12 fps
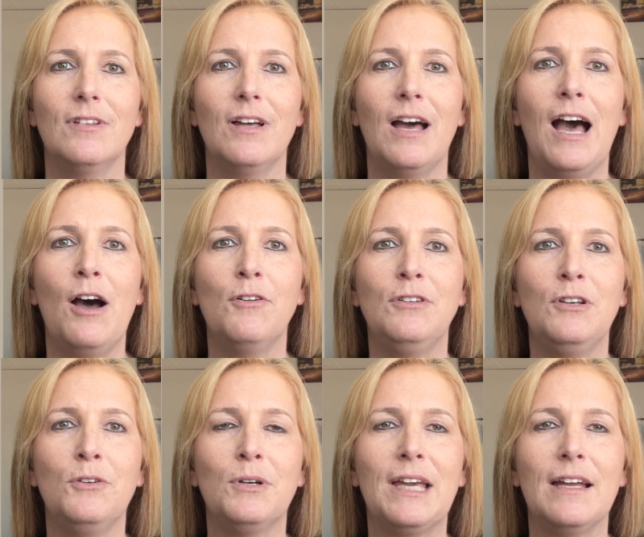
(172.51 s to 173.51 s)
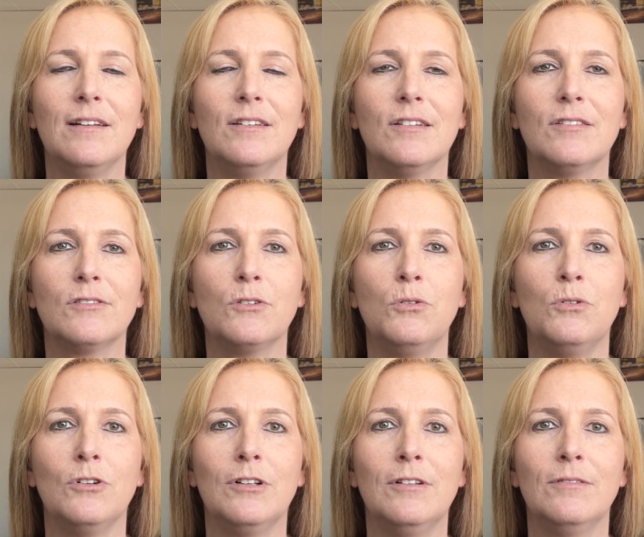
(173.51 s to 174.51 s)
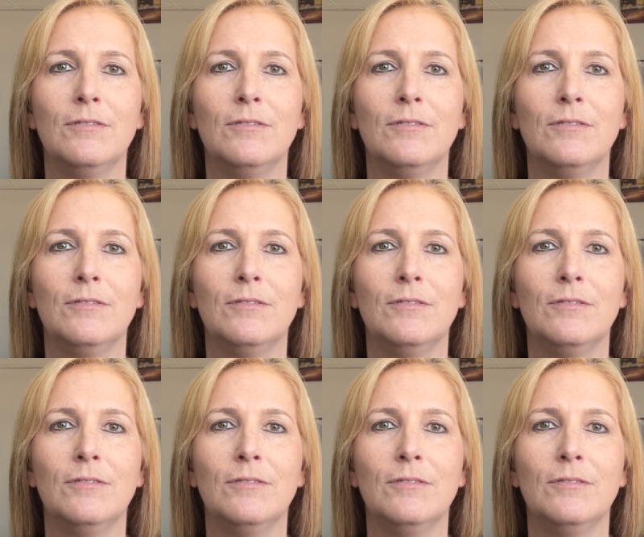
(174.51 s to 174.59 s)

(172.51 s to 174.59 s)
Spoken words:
How do you get to school?